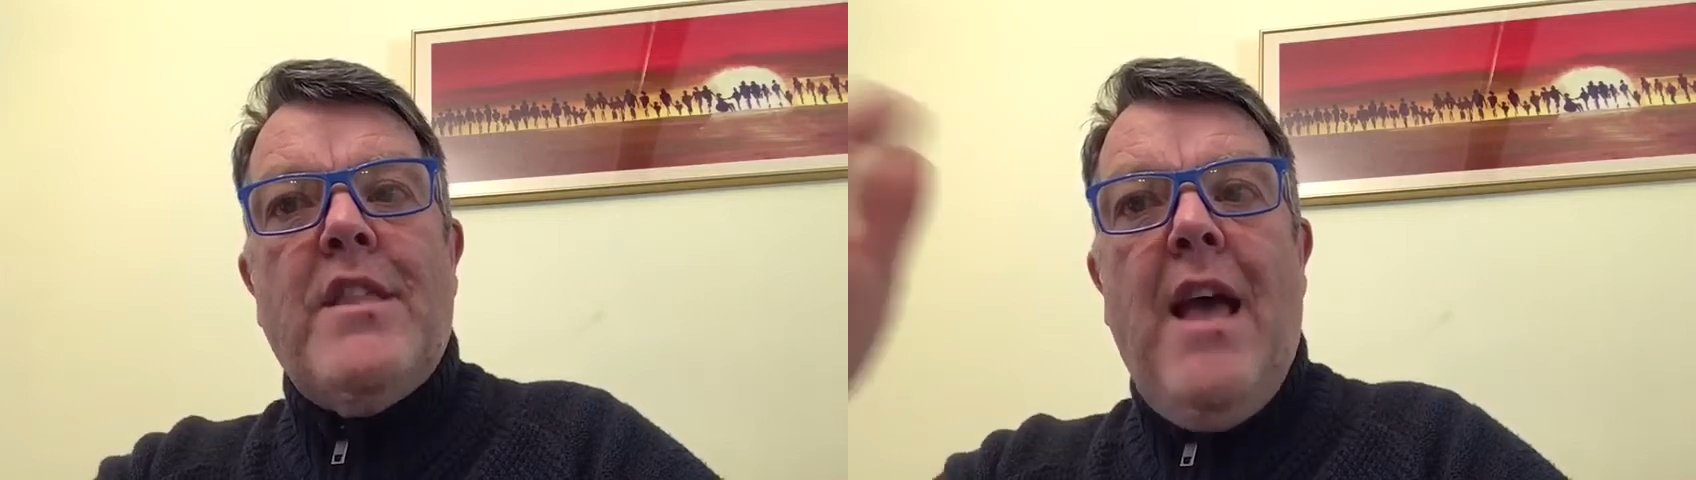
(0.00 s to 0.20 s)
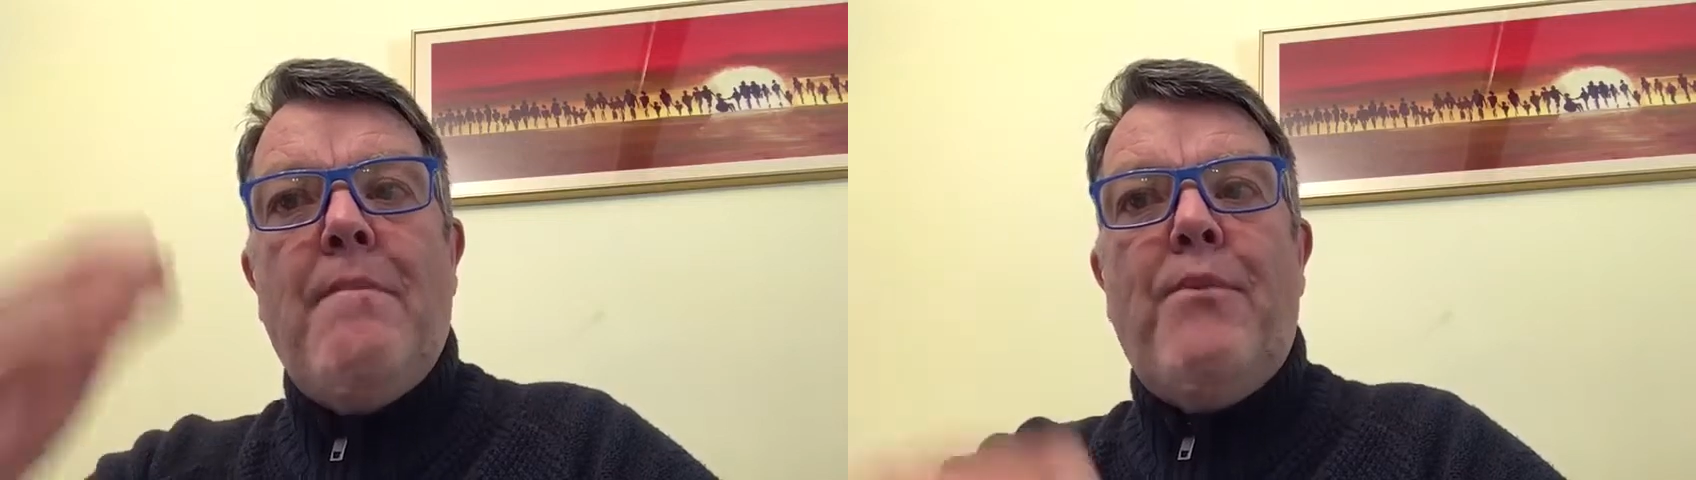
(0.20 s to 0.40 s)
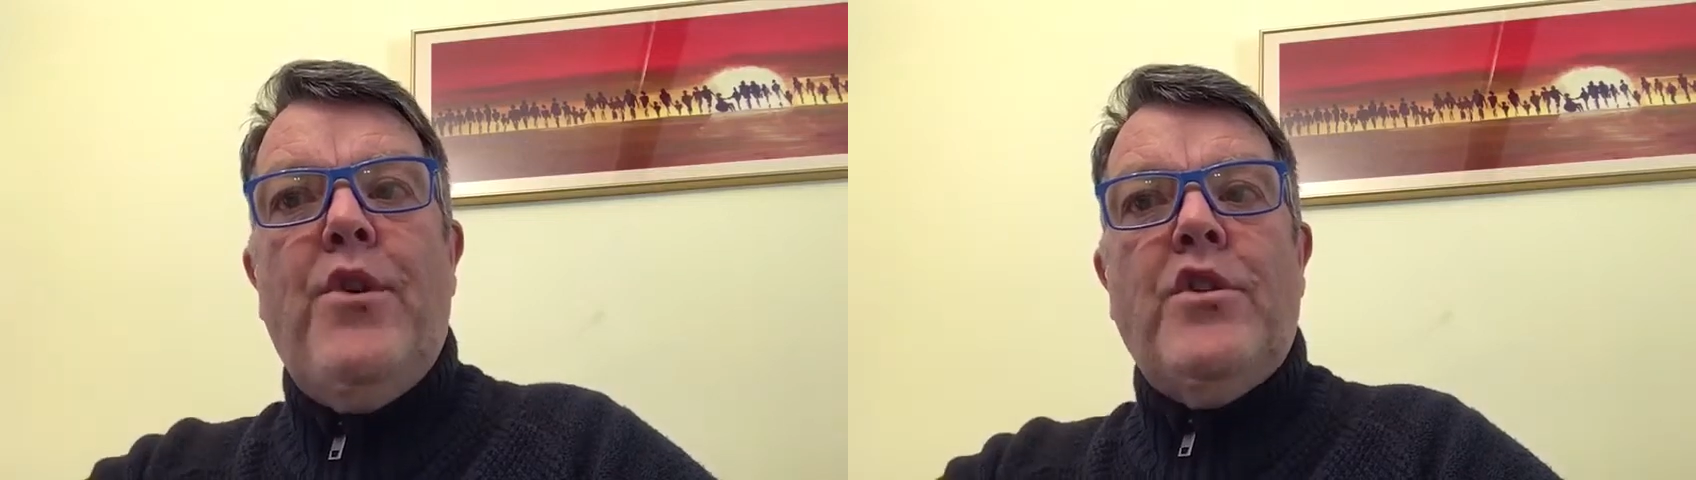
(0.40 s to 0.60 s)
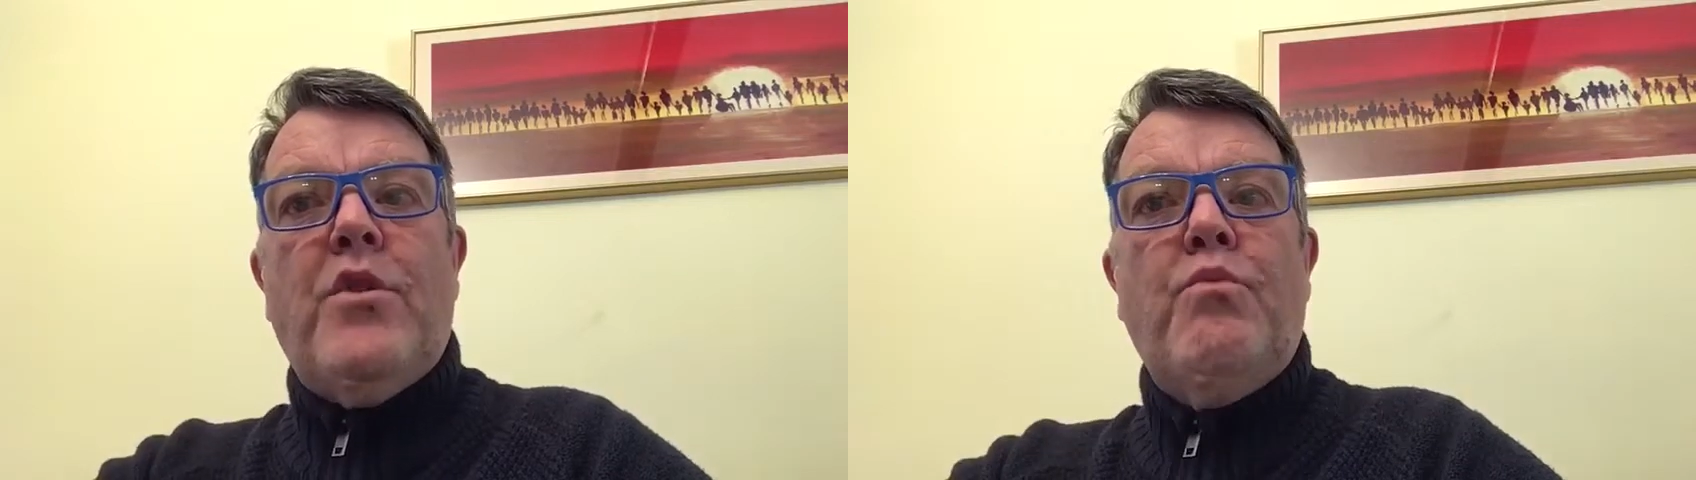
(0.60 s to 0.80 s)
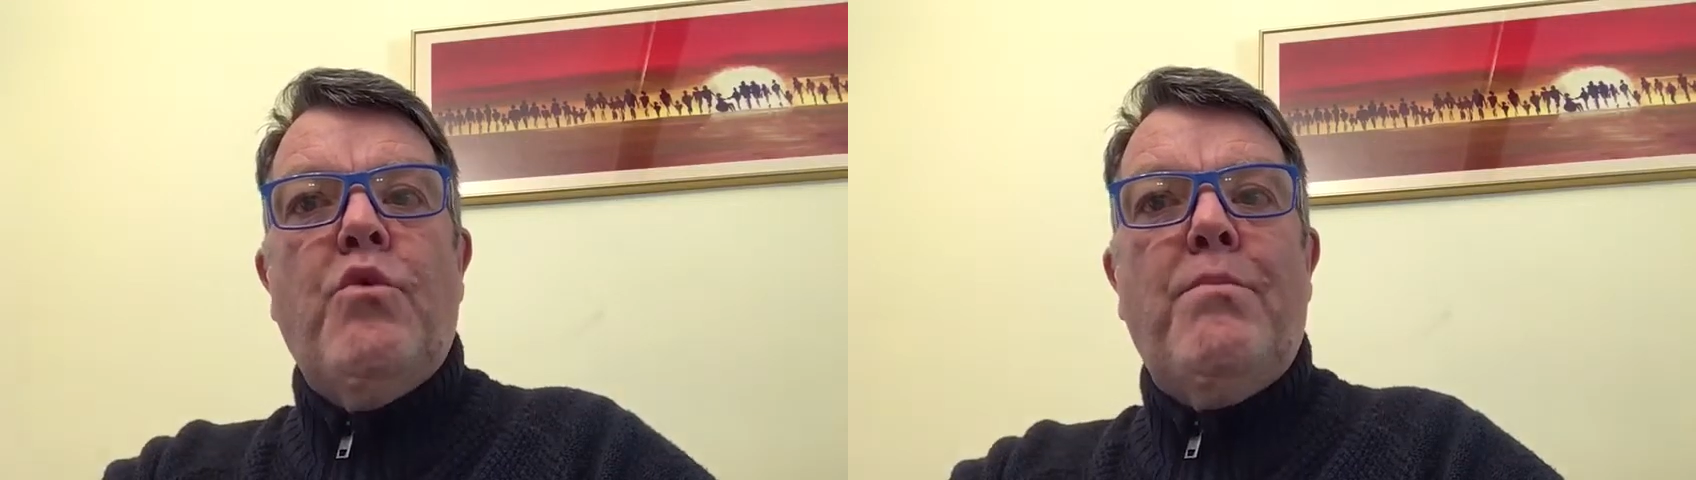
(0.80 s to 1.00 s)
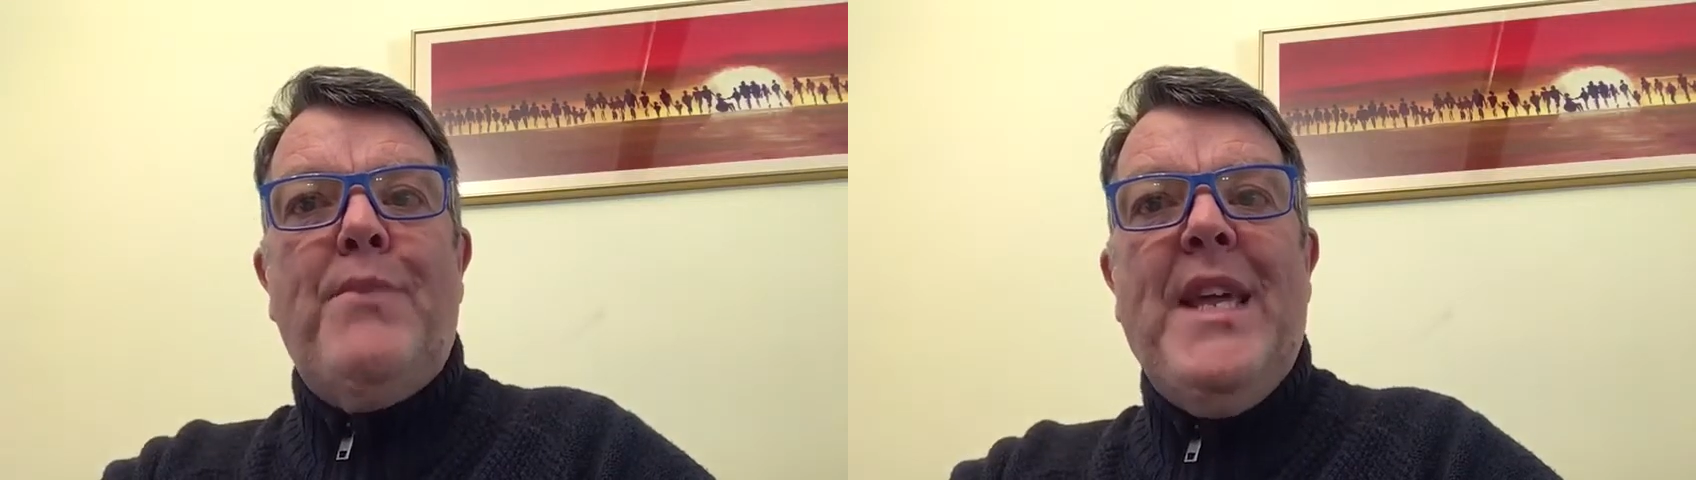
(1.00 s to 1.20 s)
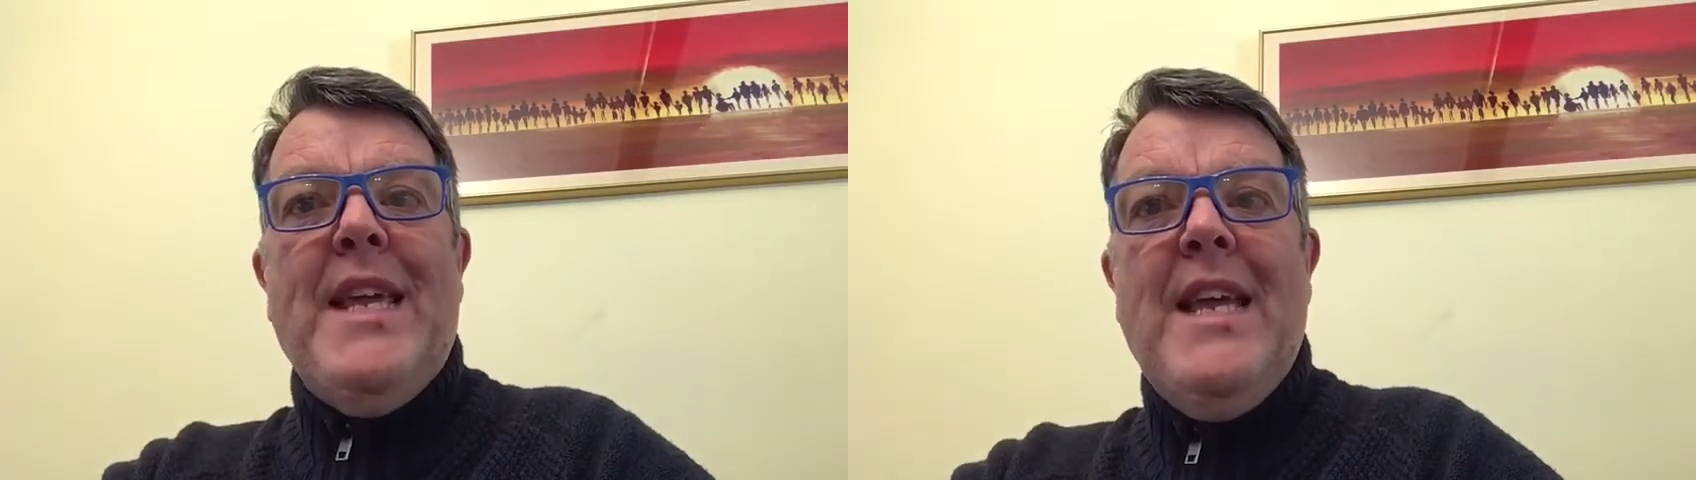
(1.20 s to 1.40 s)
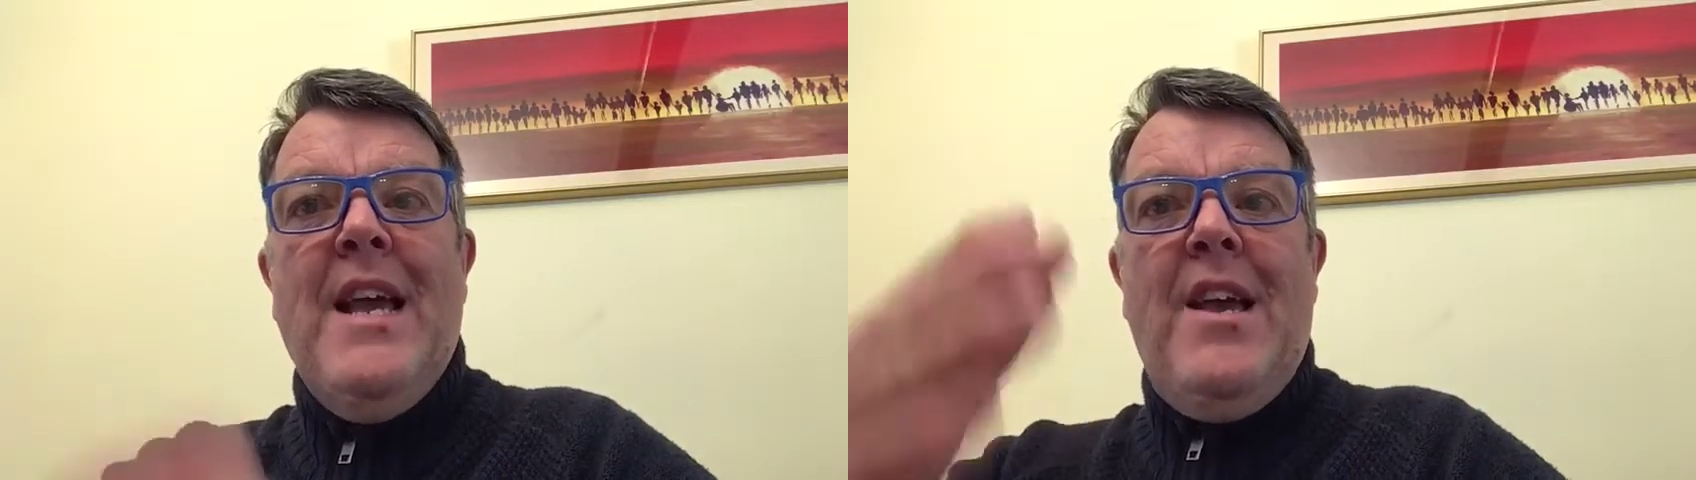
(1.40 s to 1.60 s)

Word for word: that person would be